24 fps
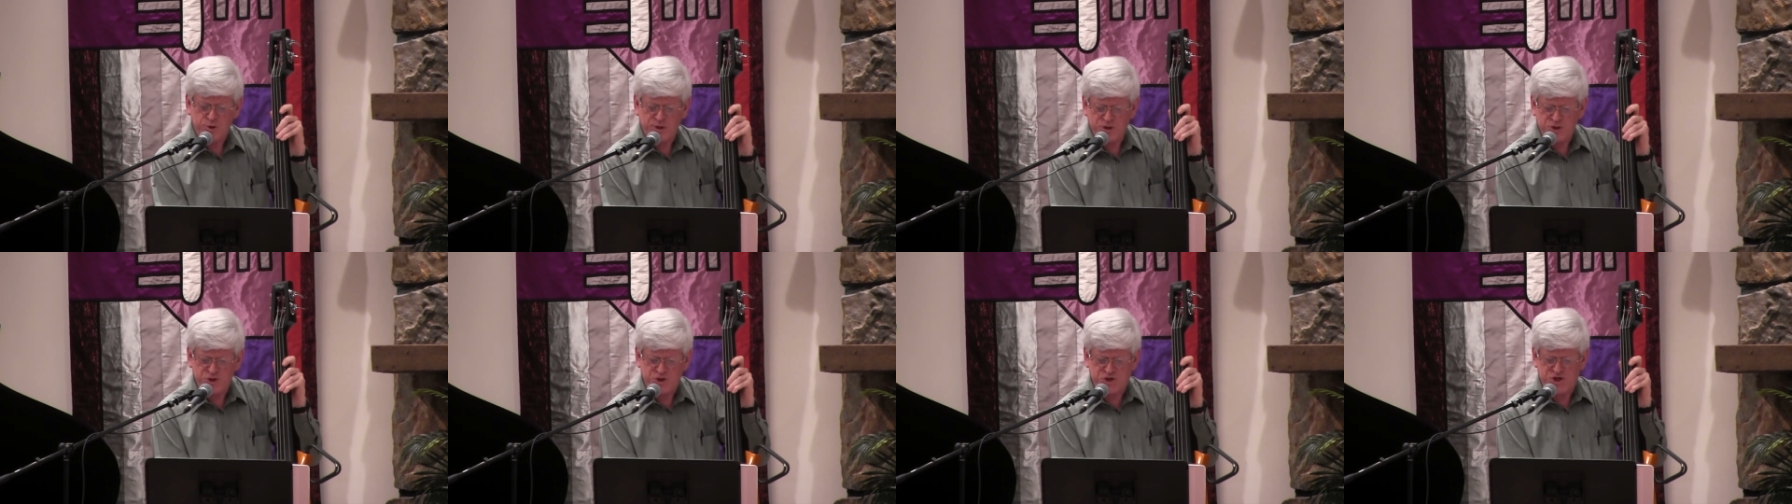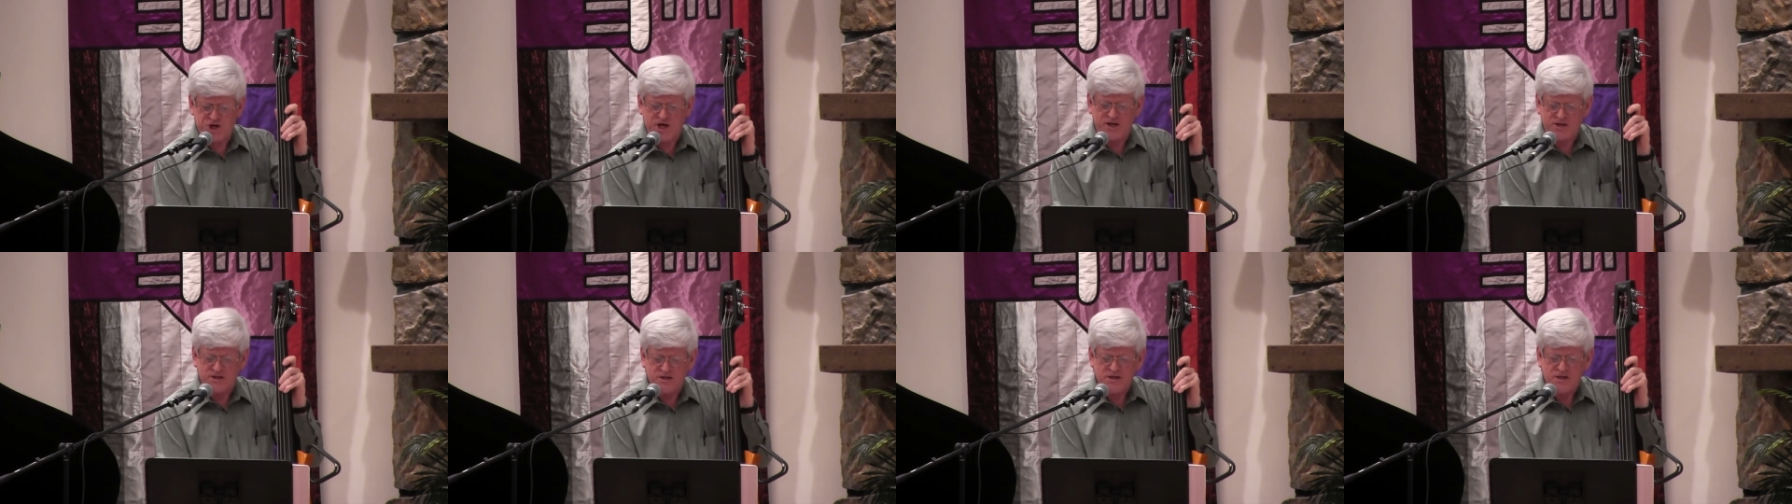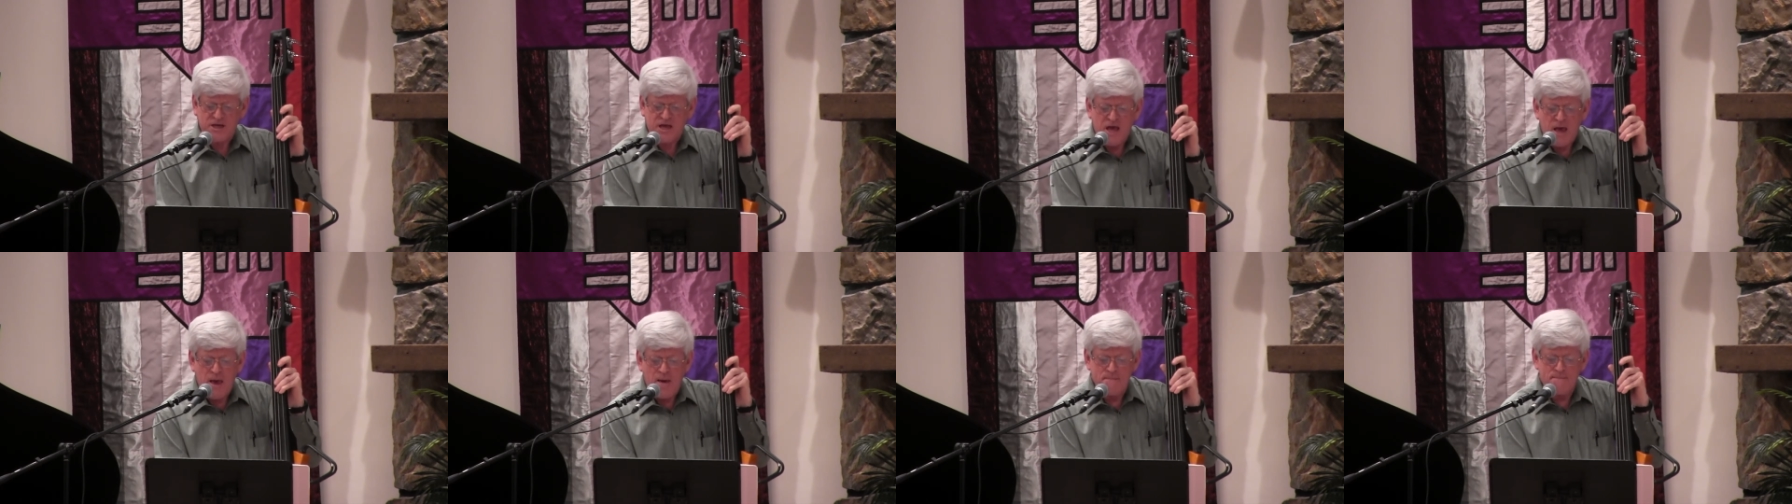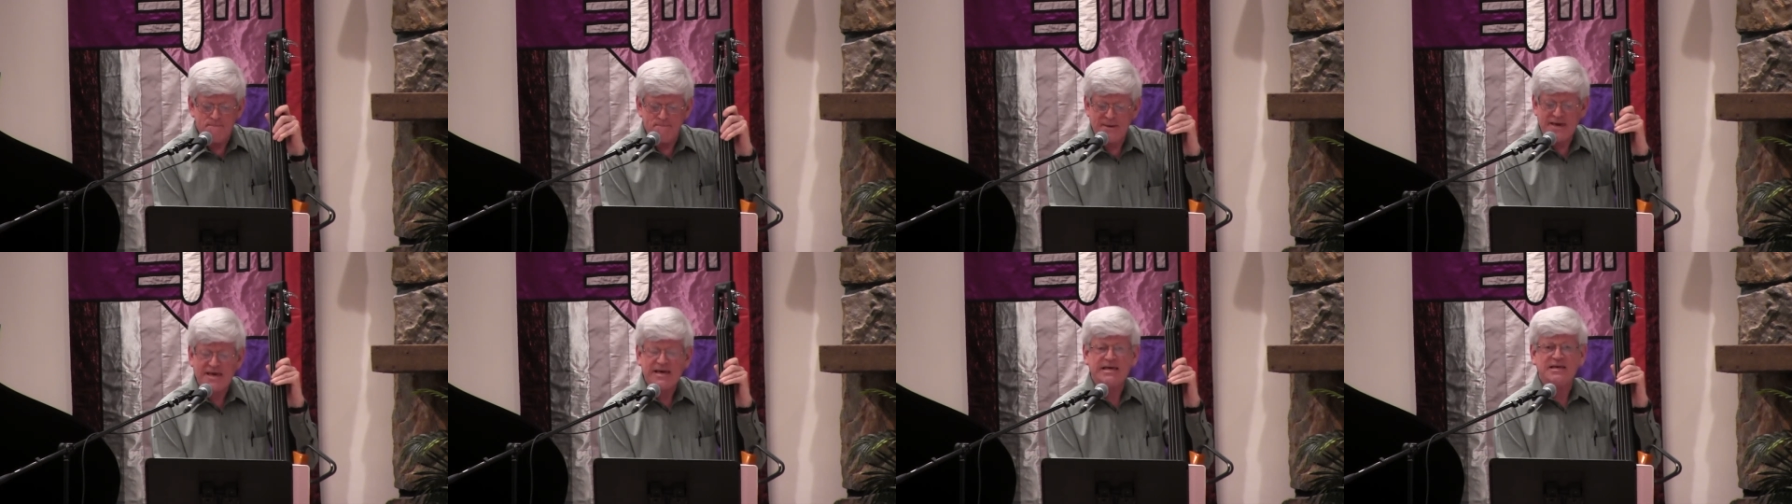
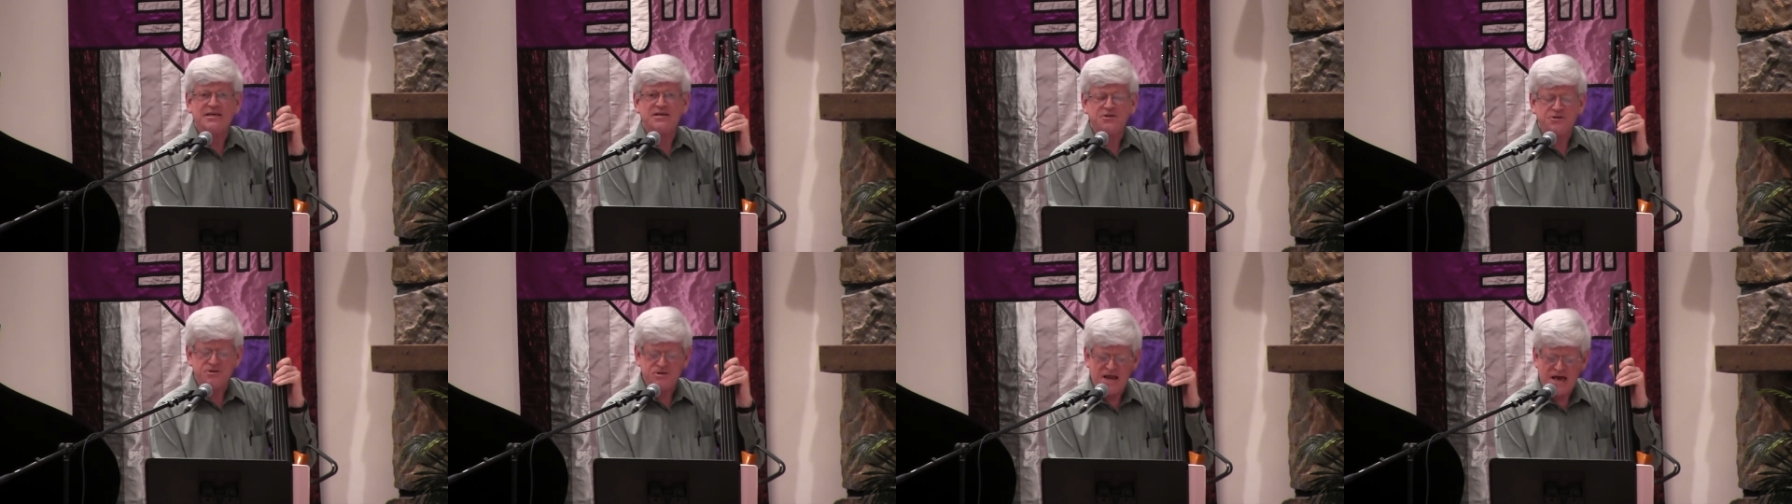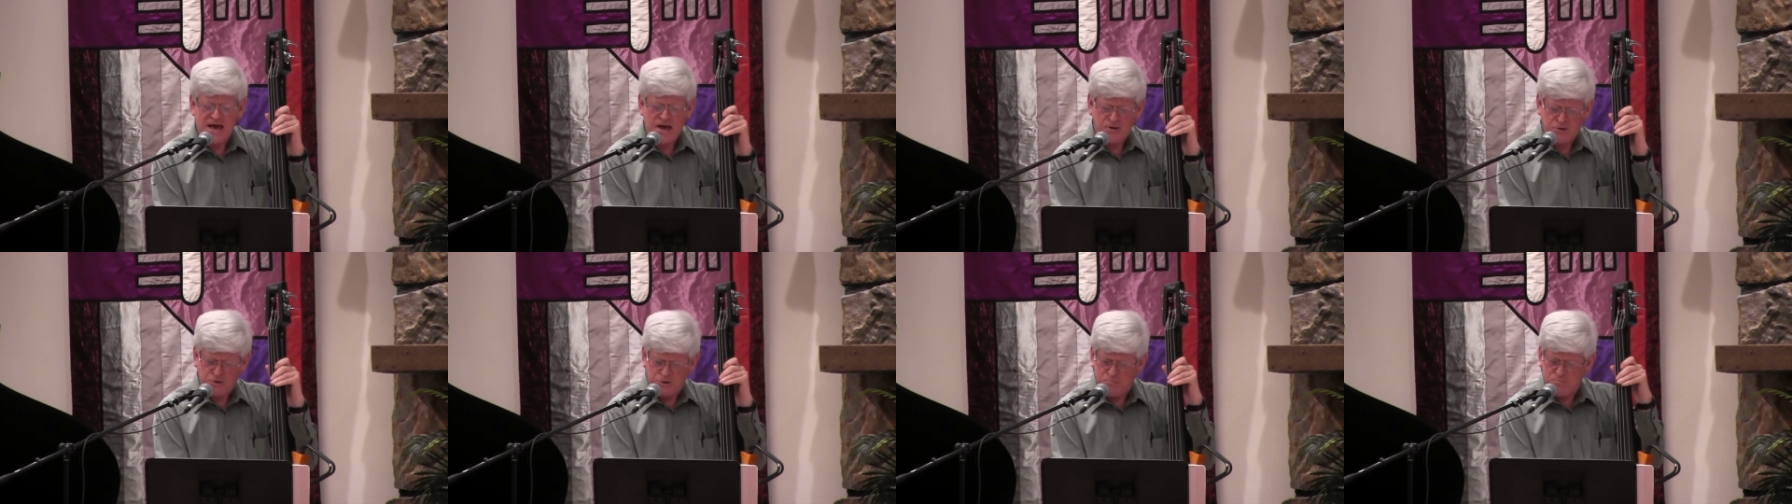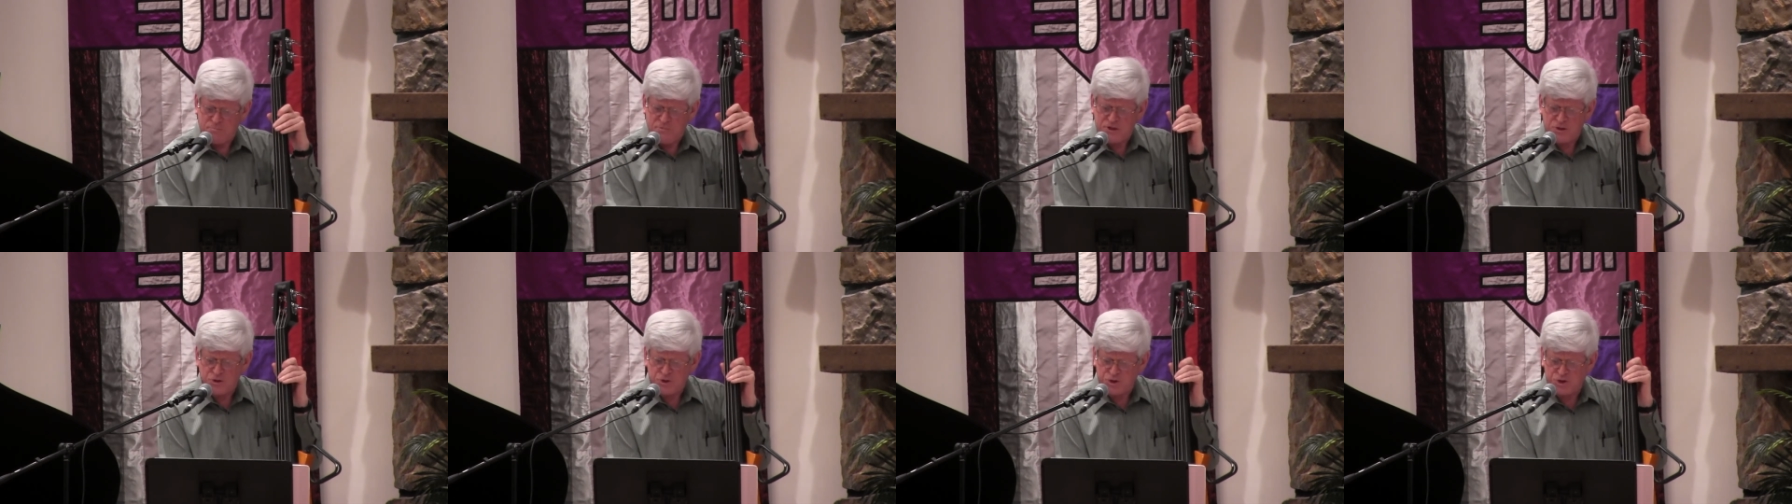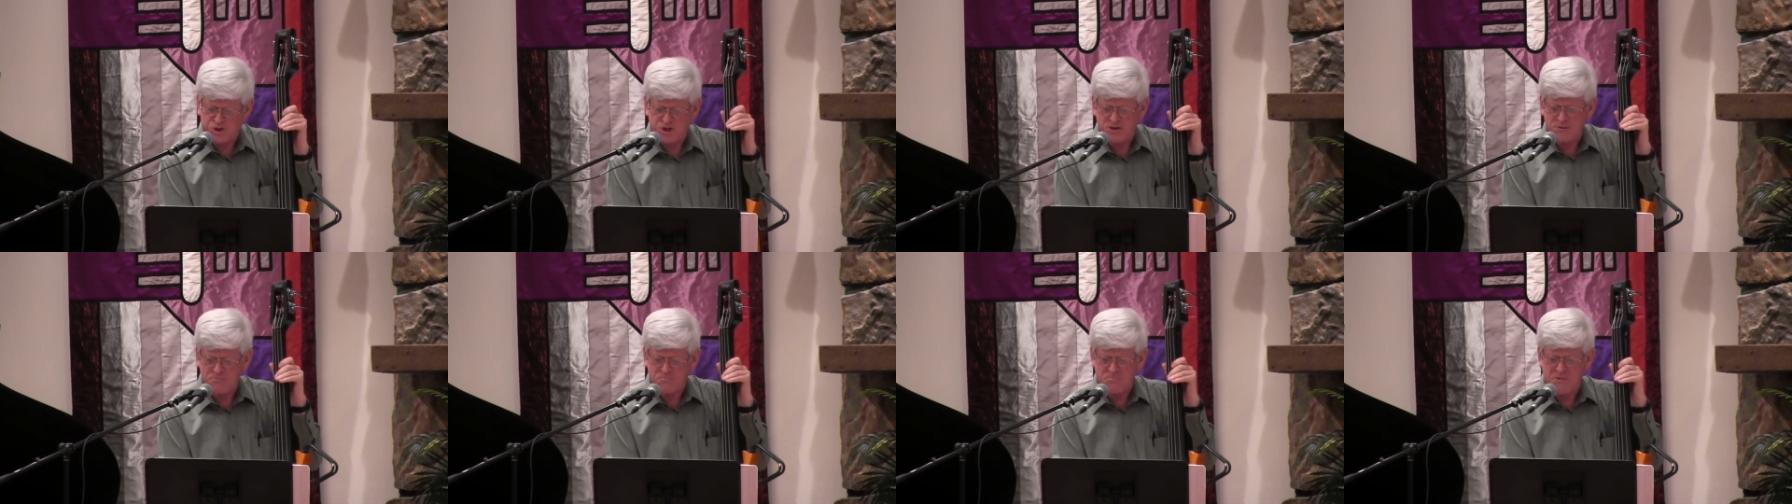Christian. Make it now your
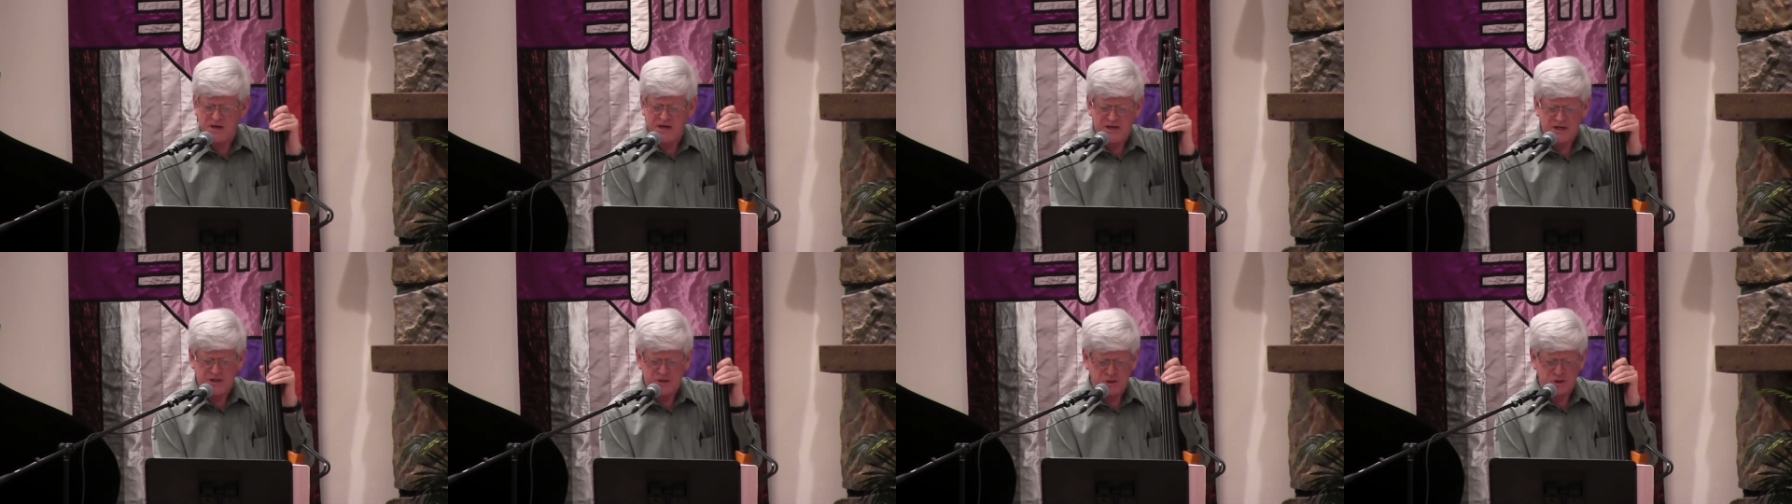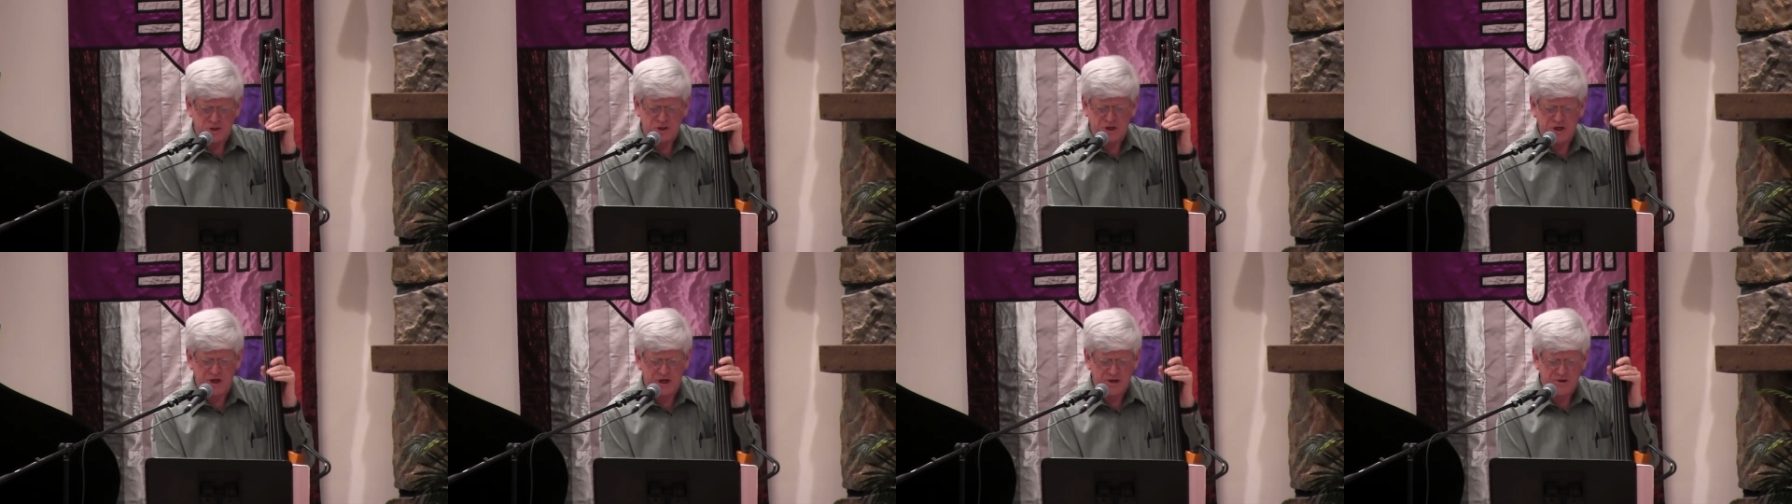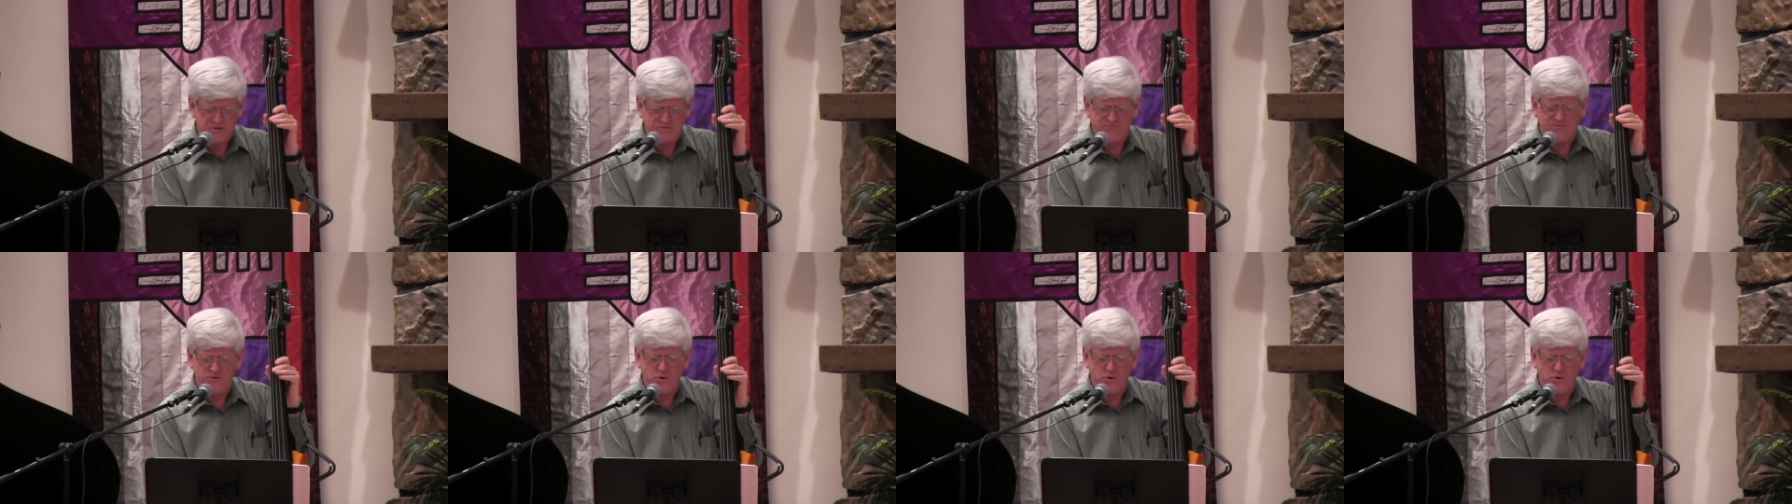mission, Medicare